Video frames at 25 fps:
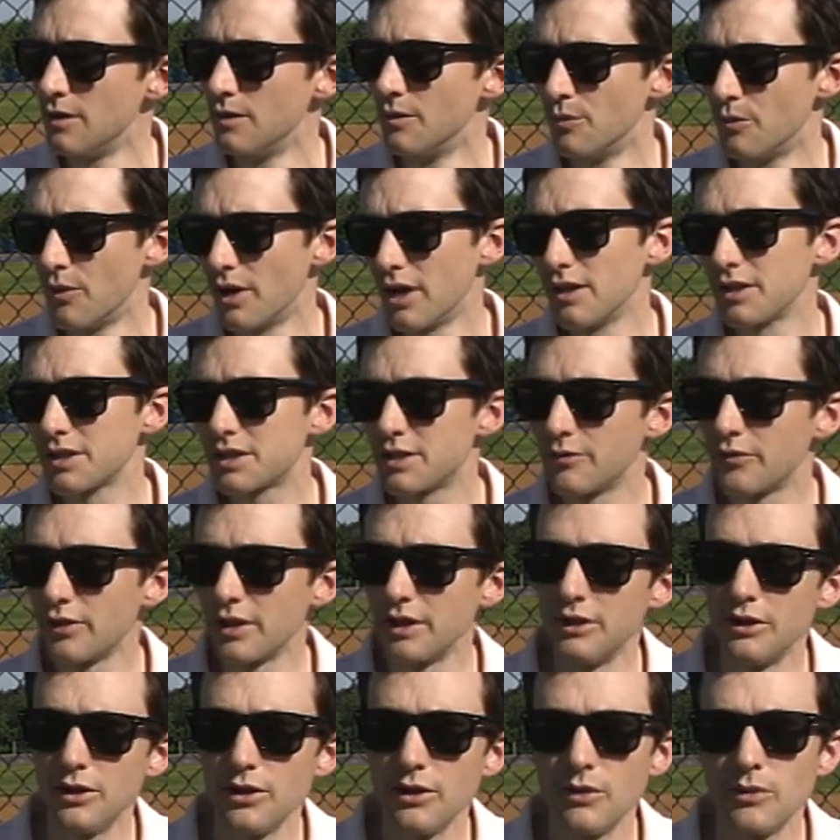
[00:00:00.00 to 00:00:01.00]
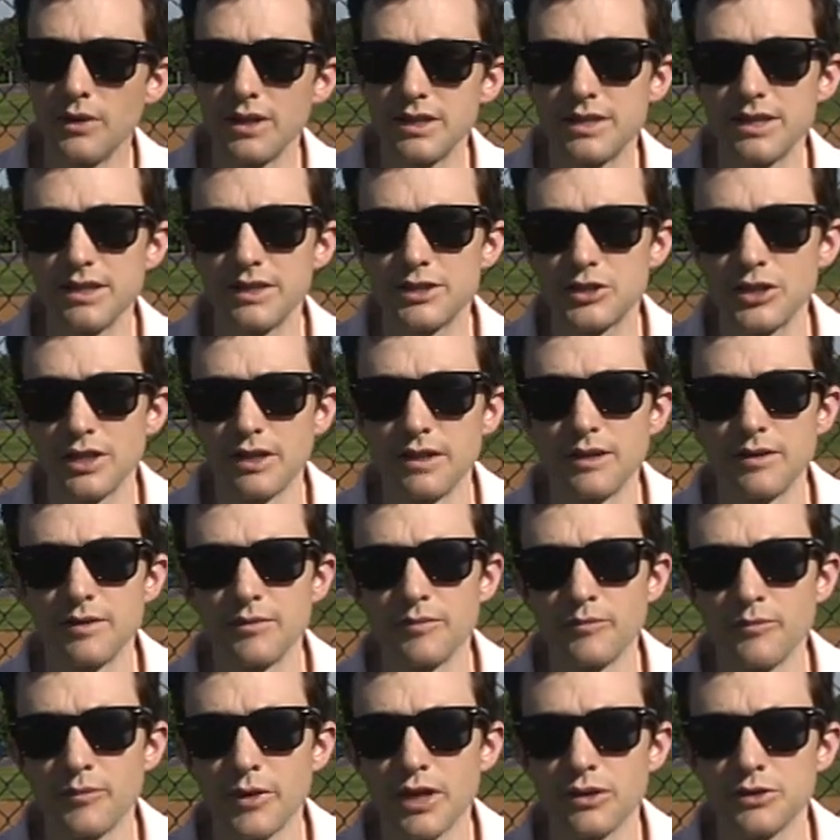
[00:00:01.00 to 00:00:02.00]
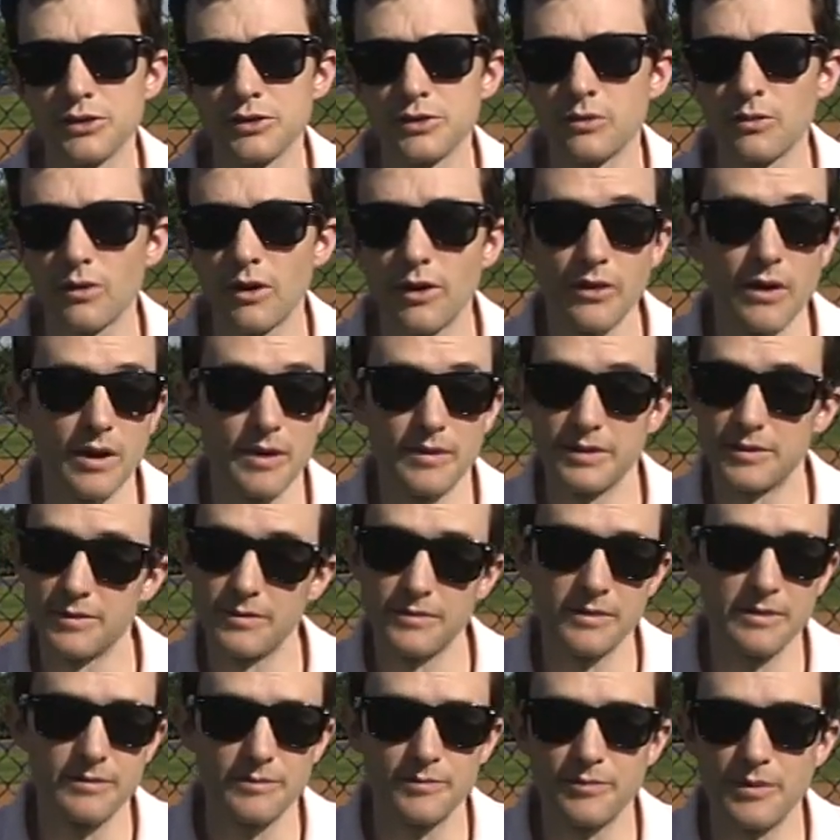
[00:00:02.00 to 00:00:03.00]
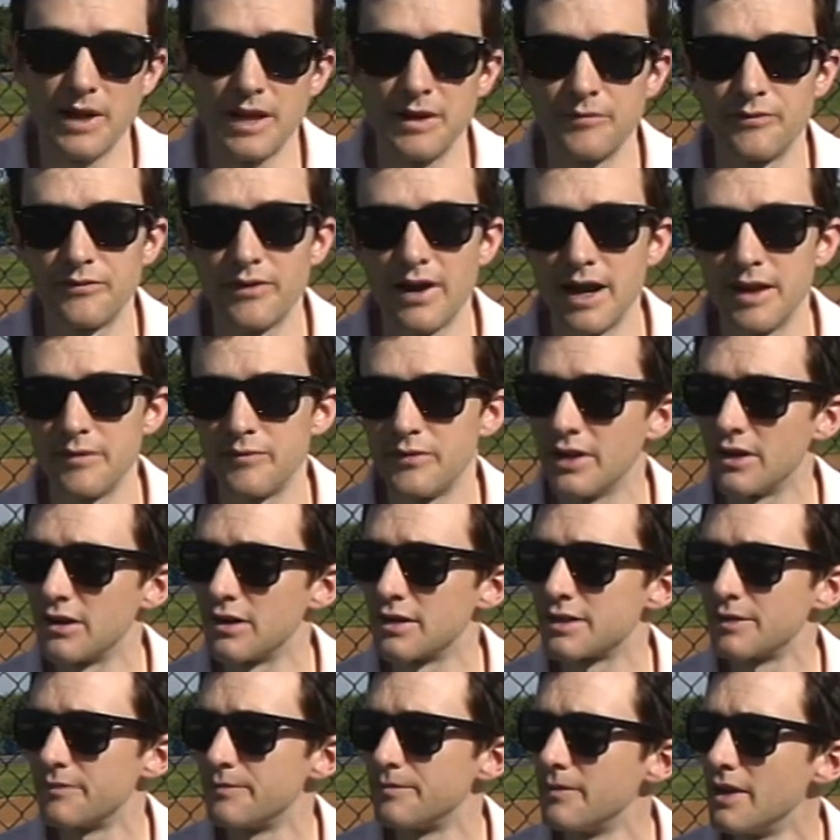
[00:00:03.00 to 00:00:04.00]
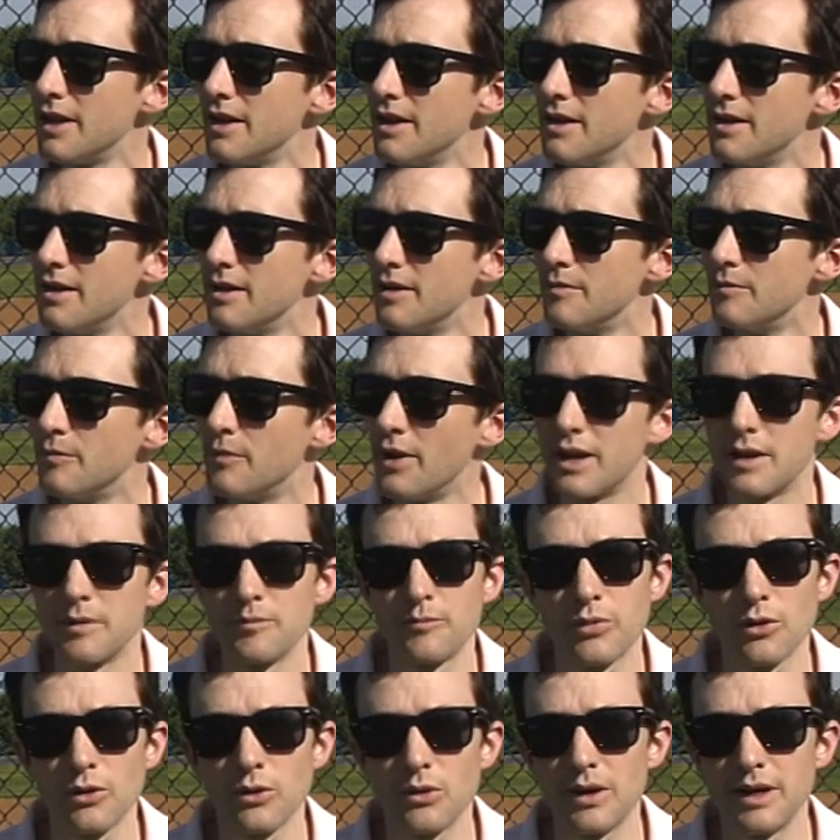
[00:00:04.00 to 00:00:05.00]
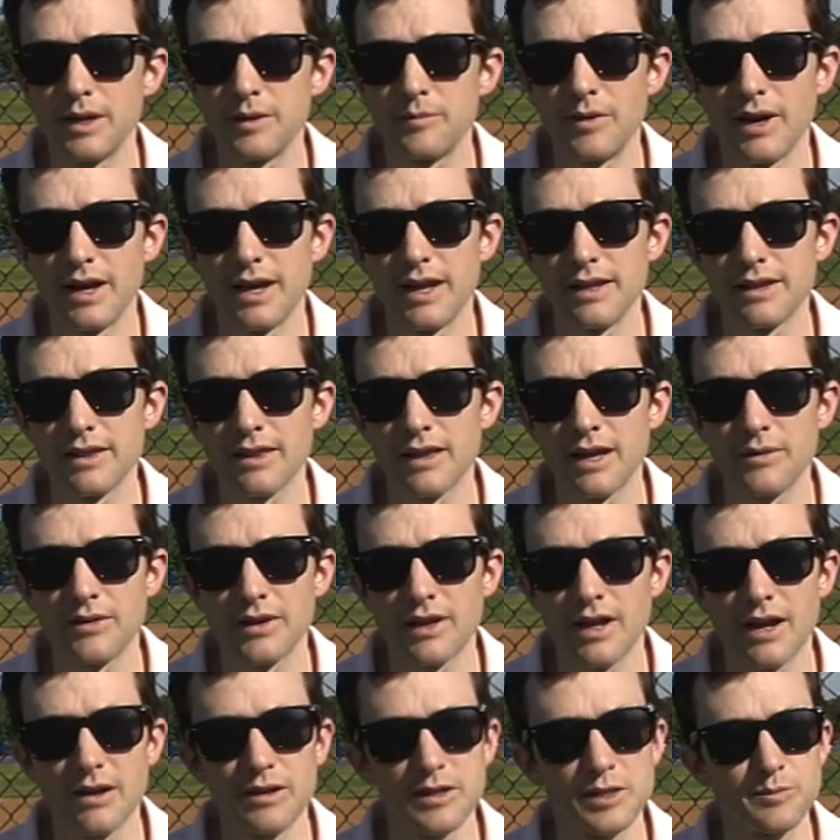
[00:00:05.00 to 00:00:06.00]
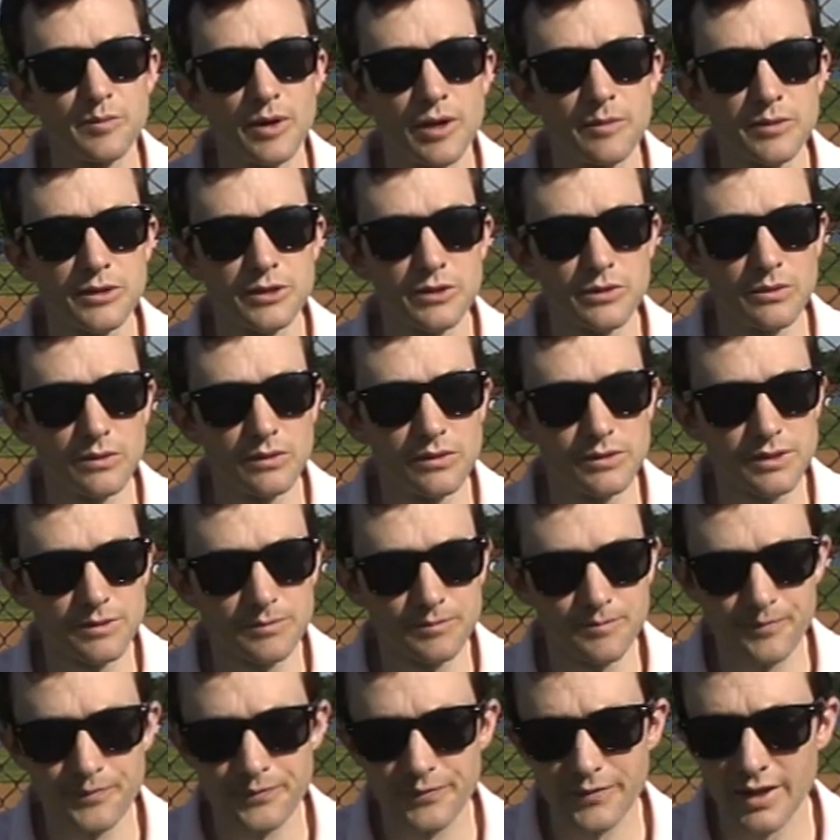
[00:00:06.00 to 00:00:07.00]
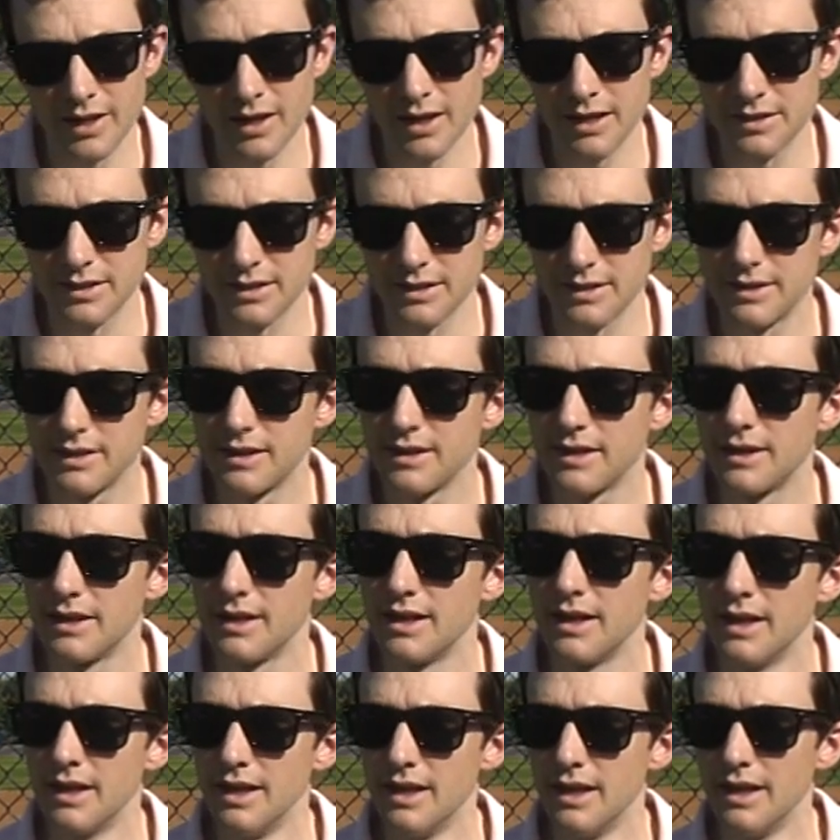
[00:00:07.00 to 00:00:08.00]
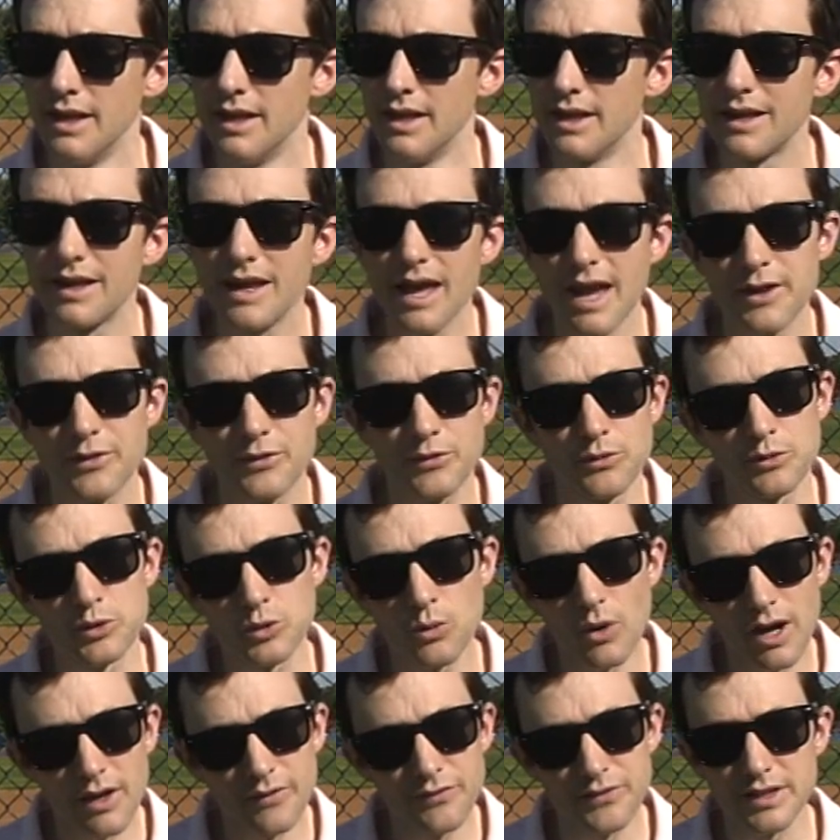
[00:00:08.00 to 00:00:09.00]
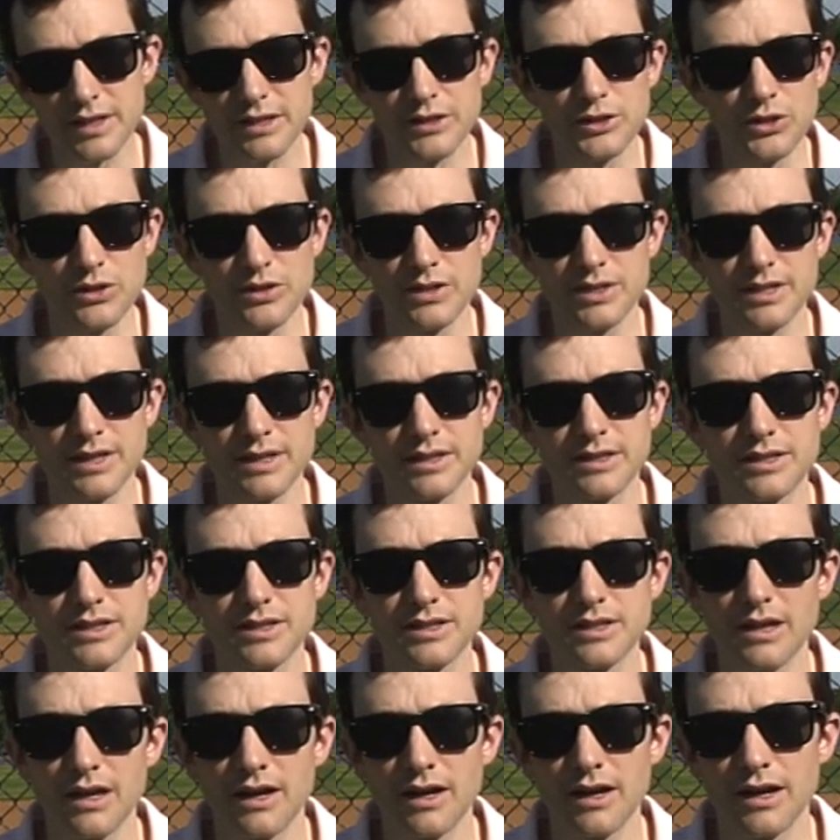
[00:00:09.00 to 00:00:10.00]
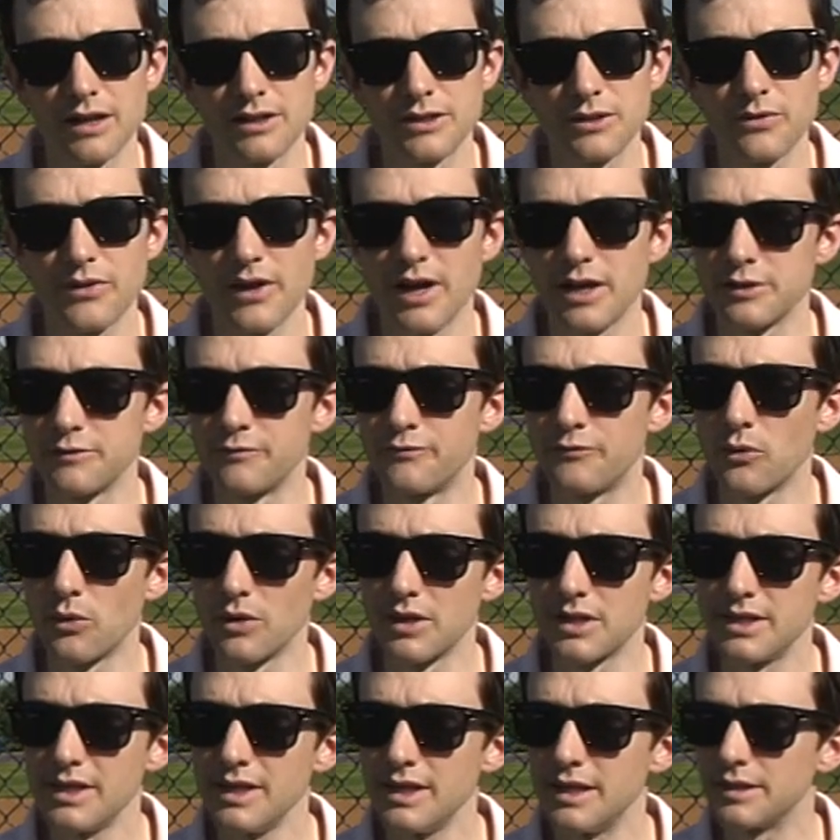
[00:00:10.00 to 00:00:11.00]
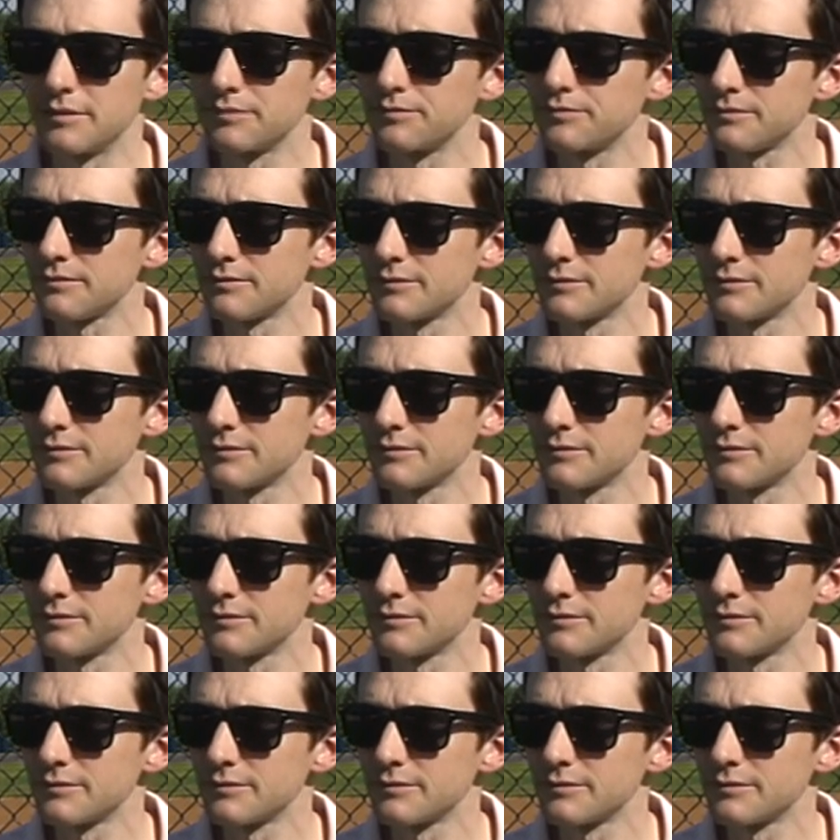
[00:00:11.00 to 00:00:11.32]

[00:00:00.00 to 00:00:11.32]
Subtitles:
relatively new at teaching middle school, although it's been 5 years. I've been employed by Loudoun County Public Schools as a K through 12 teacher since 2014.